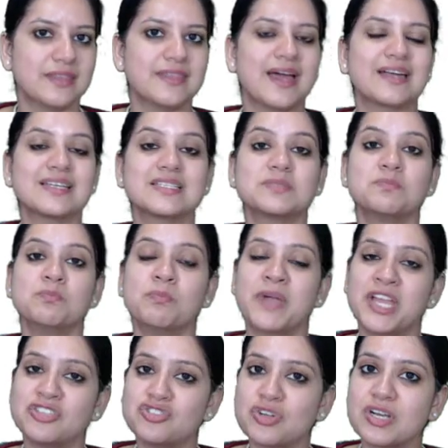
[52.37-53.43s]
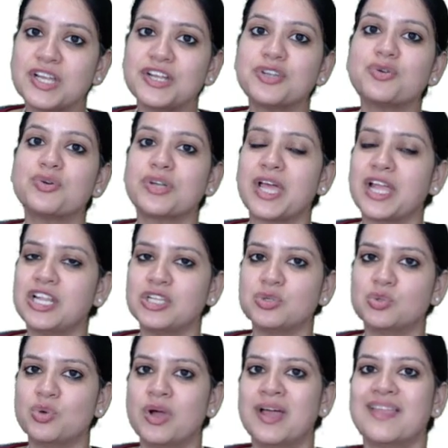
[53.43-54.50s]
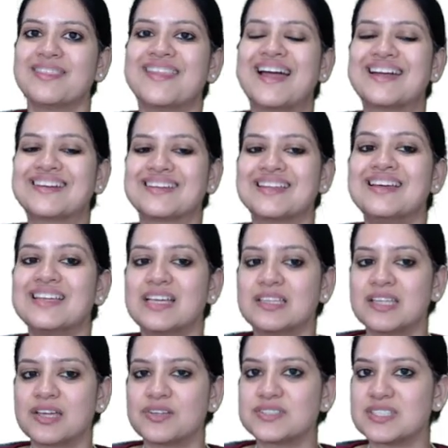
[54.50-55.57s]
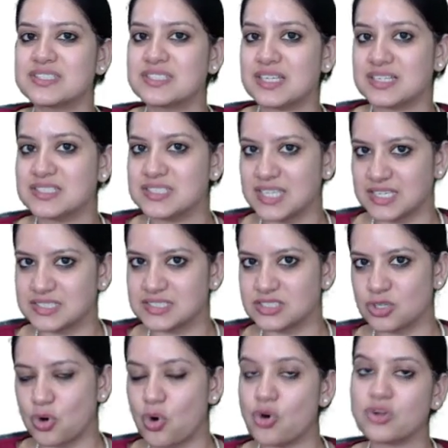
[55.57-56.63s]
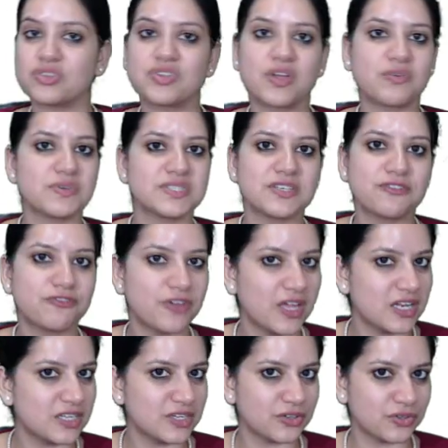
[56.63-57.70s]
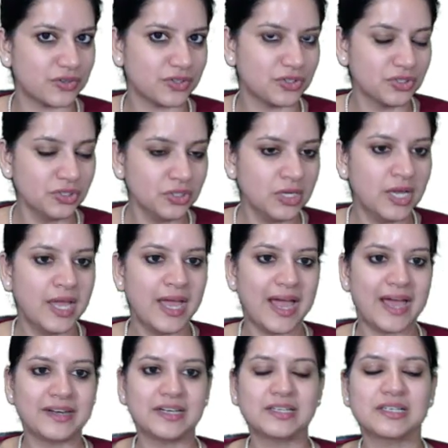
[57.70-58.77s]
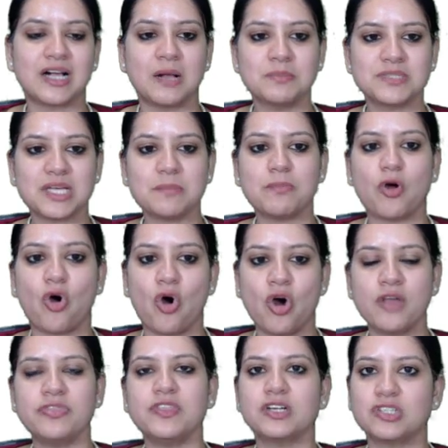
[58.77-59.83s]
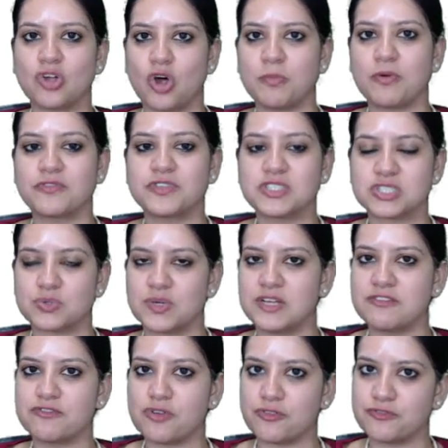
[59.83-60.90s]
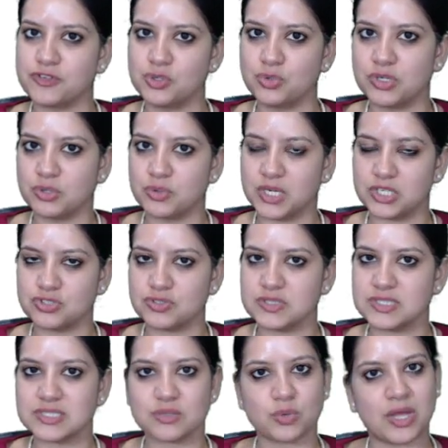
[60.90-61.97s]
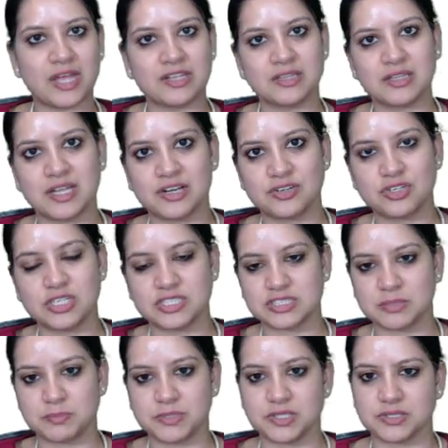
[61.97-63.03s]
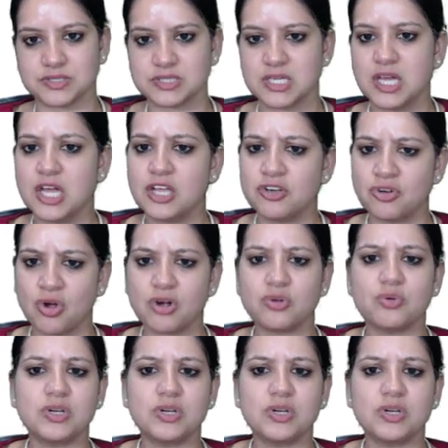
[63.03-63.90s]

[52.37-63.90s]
That is majorly to tell you that there is a success or there is a failure, and it comes up on the top of the screen for few durations and then disappears. Not